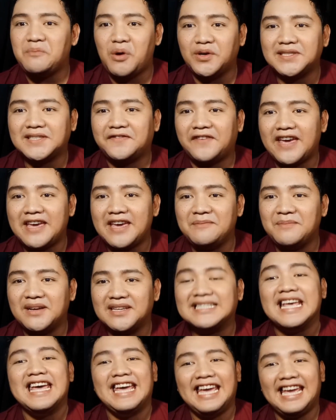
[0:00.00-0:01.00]
most
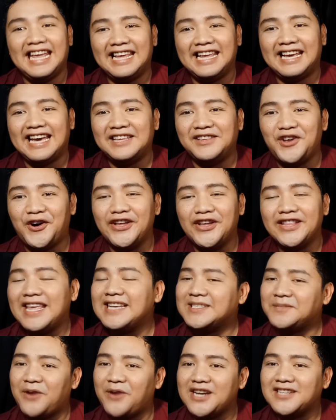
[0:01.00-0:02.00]
famous Hiligaynon
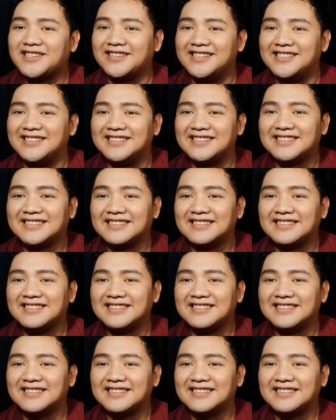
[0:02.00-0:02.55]
expressions.